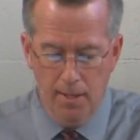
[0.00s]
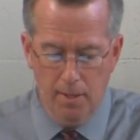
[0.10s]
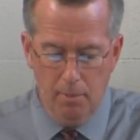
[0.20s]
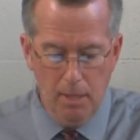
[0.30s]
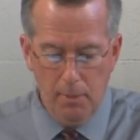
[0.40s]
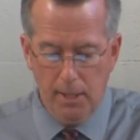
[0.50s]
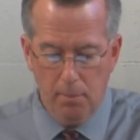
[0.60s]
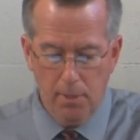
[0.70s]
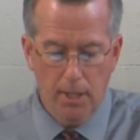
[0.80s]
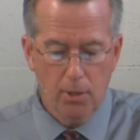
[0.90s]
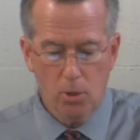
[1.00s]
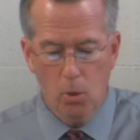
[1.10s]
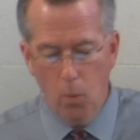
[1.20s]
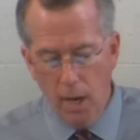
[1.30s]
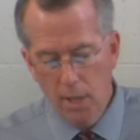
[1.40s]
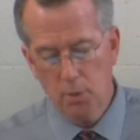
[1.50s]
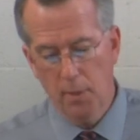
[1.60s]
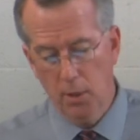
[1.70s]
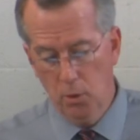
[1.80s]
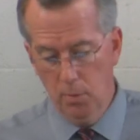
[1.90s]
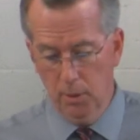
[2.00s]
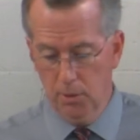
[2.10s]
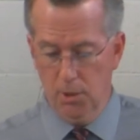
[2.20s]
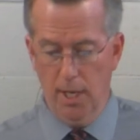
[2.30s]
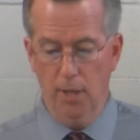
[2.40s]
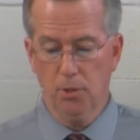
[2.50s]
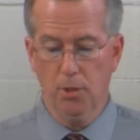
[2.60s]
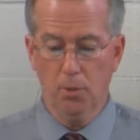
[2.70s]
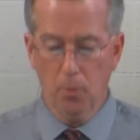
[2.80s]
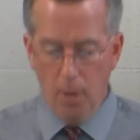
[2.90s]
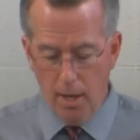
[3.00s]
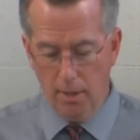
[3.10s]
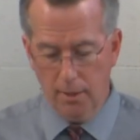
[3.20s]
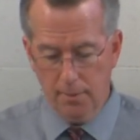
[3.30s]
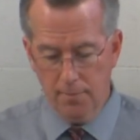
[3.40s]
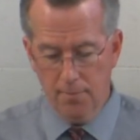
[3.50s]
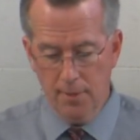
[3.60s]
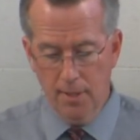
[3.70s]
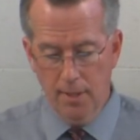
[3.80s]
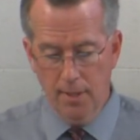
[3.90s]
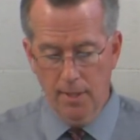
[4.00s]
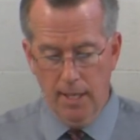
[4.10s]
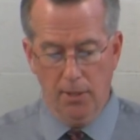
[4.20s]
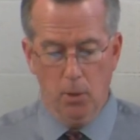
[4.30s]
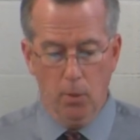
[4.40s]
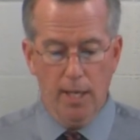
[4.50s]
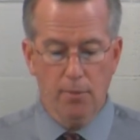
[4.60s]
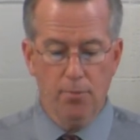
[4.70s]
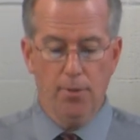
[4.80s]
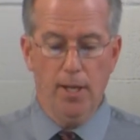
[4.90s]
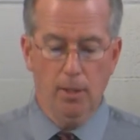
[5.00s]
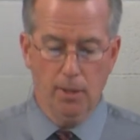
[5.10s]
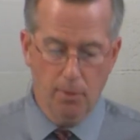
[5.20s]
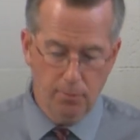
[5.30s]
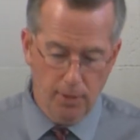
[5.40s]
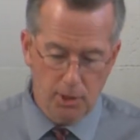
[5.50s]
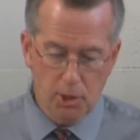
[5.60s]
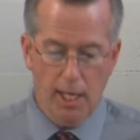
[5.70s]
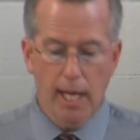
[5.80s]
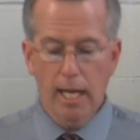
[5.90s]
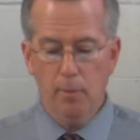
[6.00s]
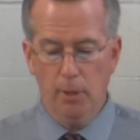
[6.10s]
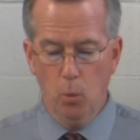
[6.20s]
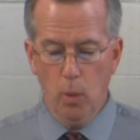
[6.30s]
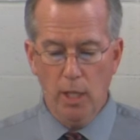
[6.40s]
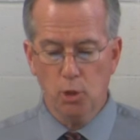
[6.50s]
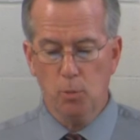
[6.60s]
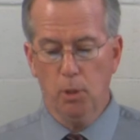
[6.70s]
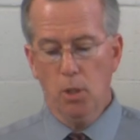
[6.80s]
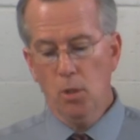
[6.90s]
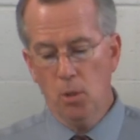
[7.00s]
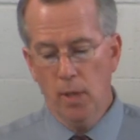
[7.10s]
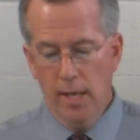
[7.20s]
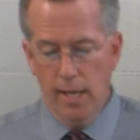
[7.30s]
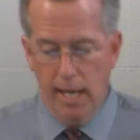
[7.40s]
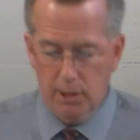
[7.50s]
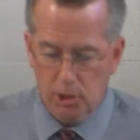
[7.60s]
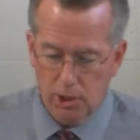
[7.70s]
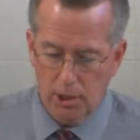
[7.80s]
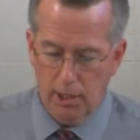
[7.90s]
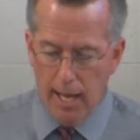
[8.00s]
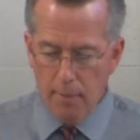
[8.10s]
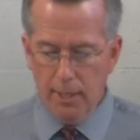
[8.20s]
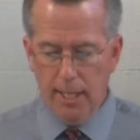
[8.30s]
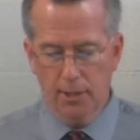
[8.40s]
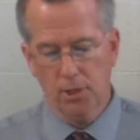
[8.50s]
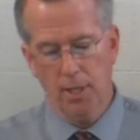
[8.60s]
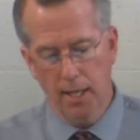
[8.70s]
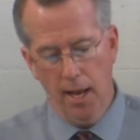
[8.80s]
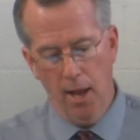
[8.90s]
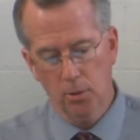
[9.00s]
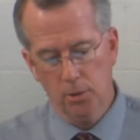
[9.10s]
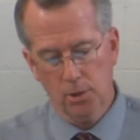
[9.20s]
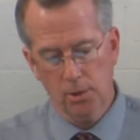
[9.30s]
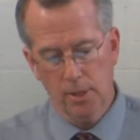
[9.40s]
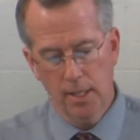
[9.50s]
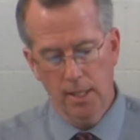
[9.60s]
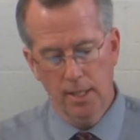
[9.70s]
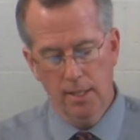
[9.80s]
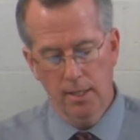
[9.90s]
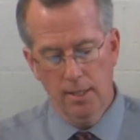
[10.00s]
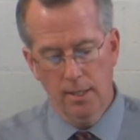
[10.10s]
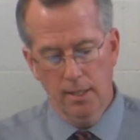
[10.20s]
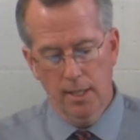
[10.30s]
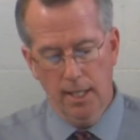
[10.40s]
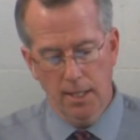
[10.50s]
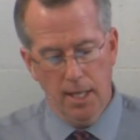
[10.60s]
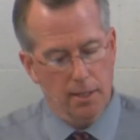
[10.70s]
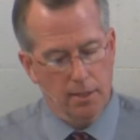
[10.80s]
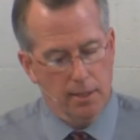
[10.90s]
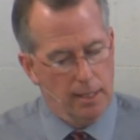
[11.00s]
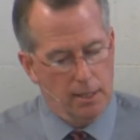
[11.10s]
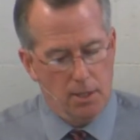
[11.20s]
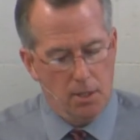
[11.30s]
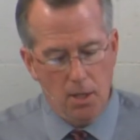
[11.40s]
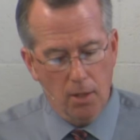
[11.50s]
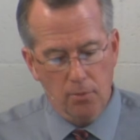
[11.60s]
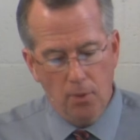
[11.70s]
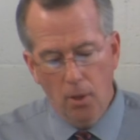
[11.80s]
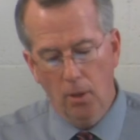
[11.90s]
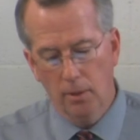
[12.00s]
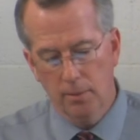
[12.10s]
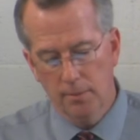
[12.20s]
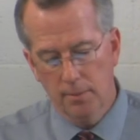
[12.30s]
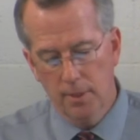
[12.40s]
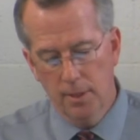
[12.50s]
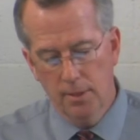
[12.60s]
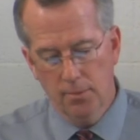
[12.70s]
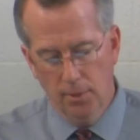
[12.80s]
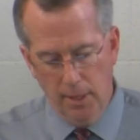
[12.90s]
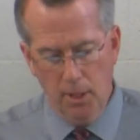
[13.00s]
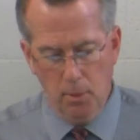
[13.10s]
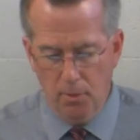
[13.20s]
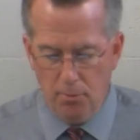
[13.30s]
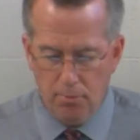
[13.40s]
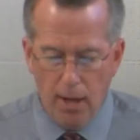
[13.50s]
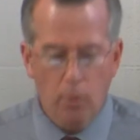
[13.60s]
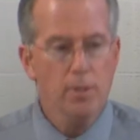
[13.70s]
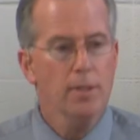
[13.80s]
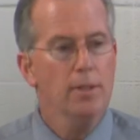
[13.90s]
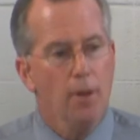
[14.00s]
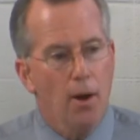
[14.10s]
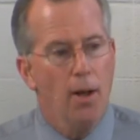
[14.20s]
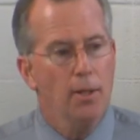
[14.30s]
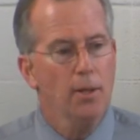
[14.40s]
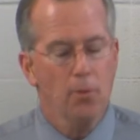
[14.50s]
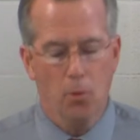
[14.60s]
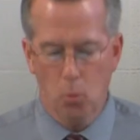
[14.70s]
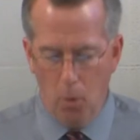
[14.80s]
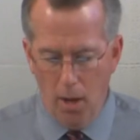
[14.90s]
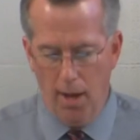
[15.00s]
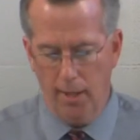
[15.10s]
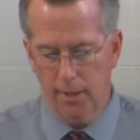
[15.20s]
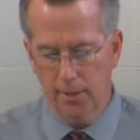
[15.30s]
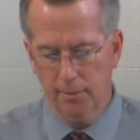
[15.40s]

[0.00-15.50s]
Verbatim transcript: may be compared to a wise man who built his house on the rock. And the rain fell, and the floods came, and the winds blew and slammed against that house, and yet it did not fall, for it had been founded on the rock.